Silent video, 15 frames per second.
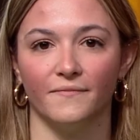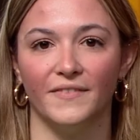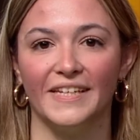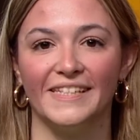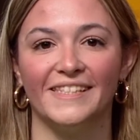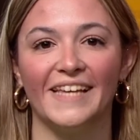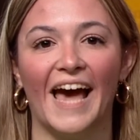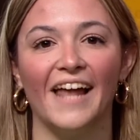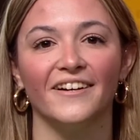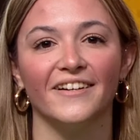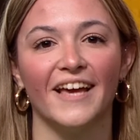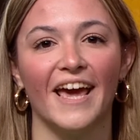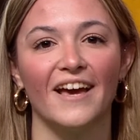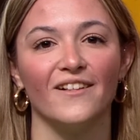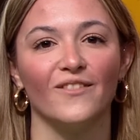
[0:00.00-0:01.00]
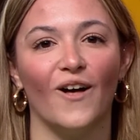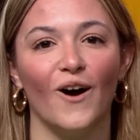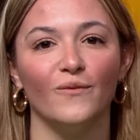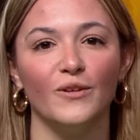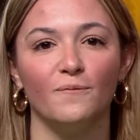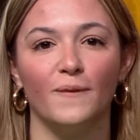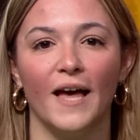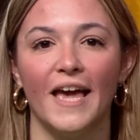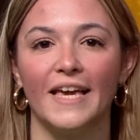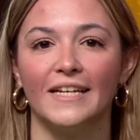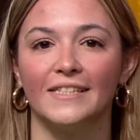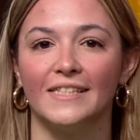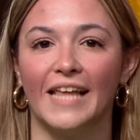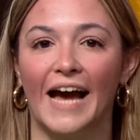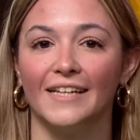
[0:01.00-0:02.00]
This Saturday, along with playing
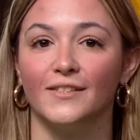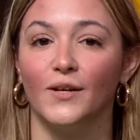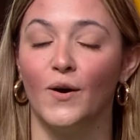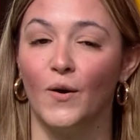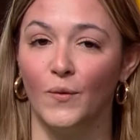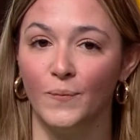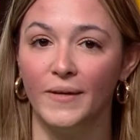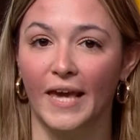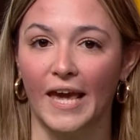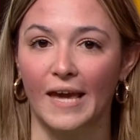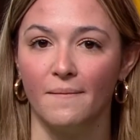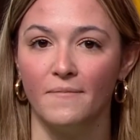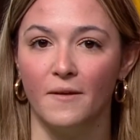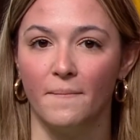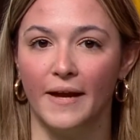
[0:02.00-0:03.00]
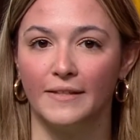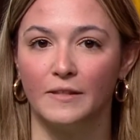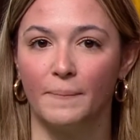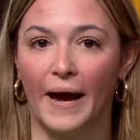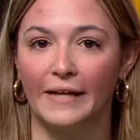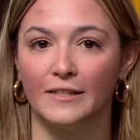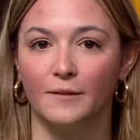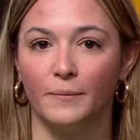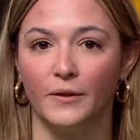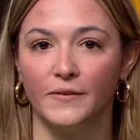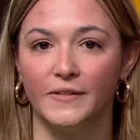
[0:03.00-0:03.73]
its last home game, the men's basketball